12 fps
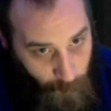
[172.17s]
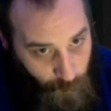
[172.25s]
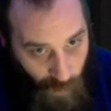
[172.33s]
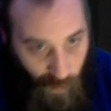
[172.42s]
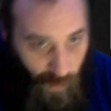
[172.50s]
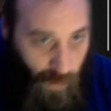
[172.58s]

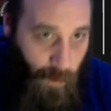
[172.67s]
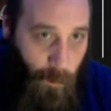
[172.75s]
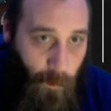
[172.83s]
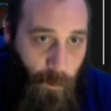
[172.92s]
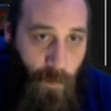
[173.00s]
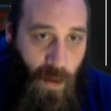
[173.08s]

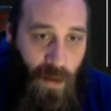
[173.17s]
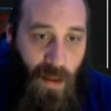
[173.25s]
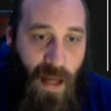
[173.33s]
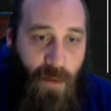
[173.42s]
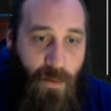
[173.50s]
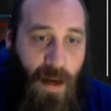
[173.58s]
A
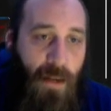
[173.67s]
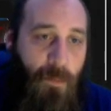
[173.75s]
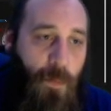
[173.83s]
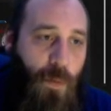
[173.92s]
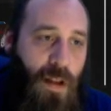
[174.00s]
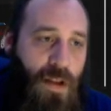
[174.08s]
lot of
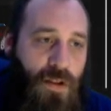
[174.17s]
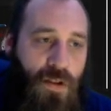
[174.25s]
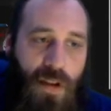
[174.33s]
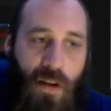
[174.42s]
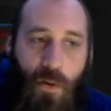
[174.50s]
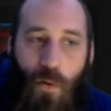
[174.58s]
84
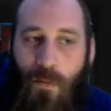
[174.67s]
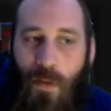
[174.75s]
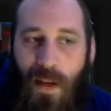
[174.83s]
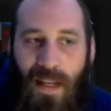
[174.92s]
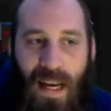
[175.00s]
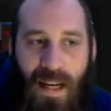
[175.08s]
Legends that are going for
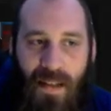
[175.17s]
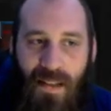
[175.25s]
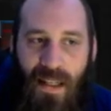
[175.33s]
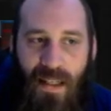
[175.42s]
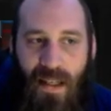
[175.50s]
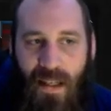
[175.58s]
like 18,